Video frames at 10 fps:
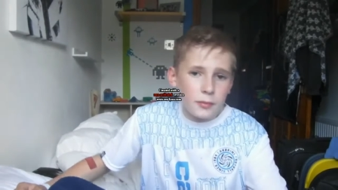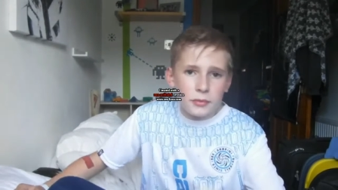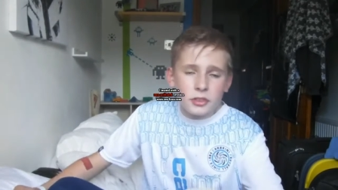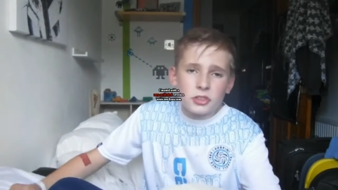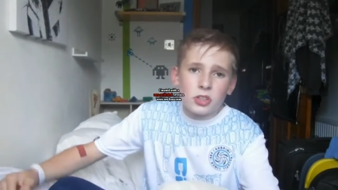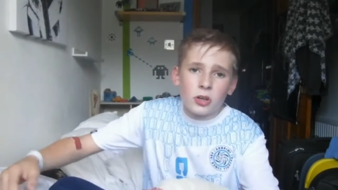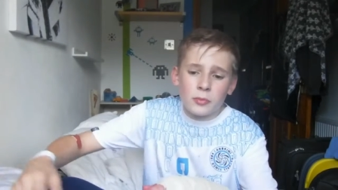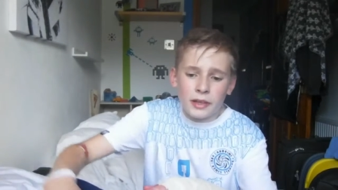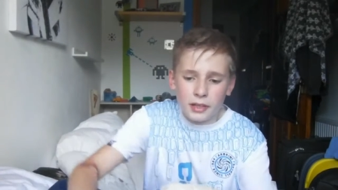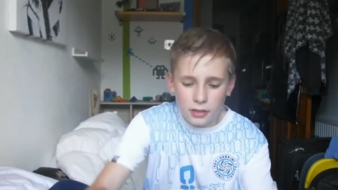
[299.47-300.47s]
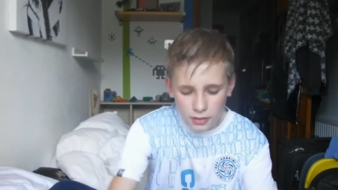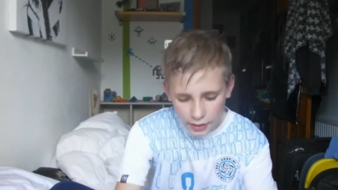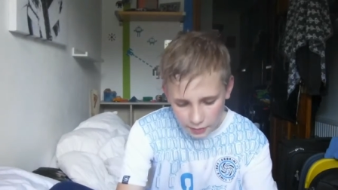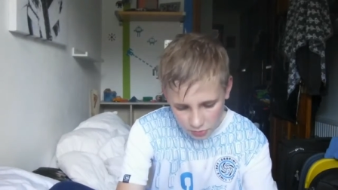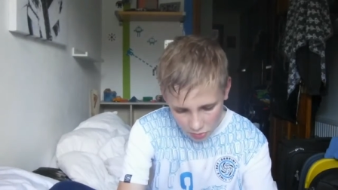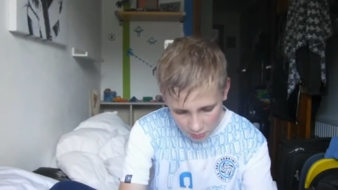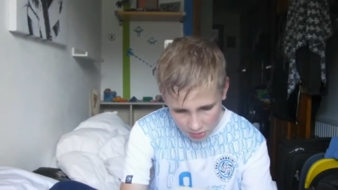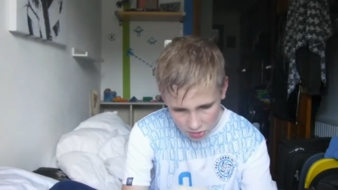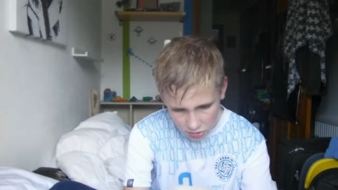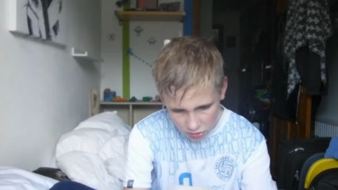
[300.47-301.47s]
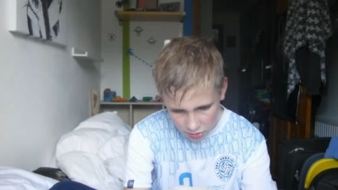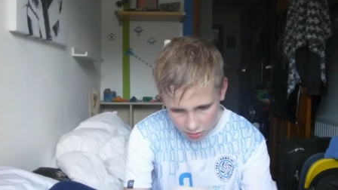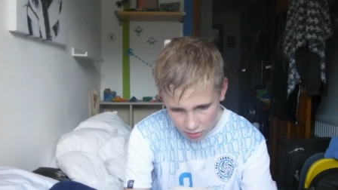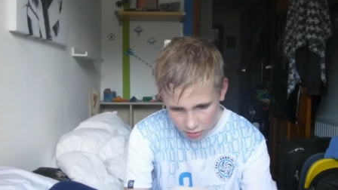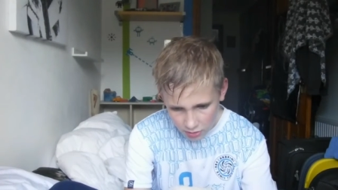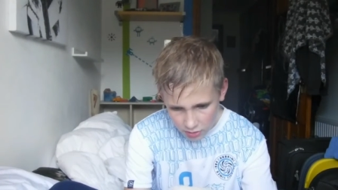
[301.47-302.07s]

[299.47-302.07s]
clip you saw me, I was on my scooter.